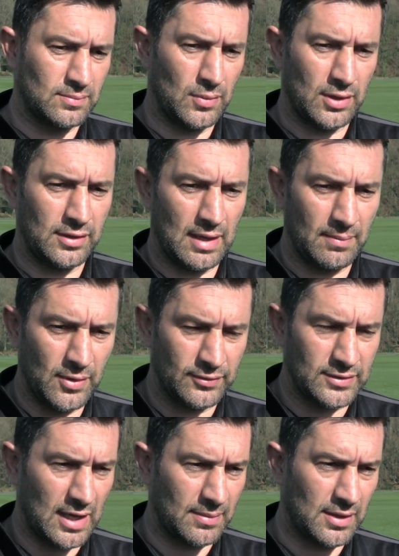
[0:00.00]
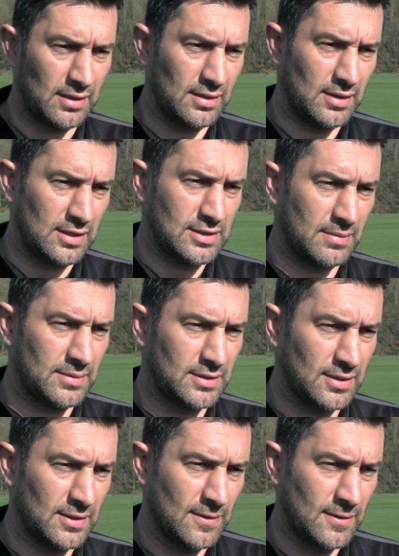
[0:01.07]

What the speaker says: wanted that move to happen, and it's happened.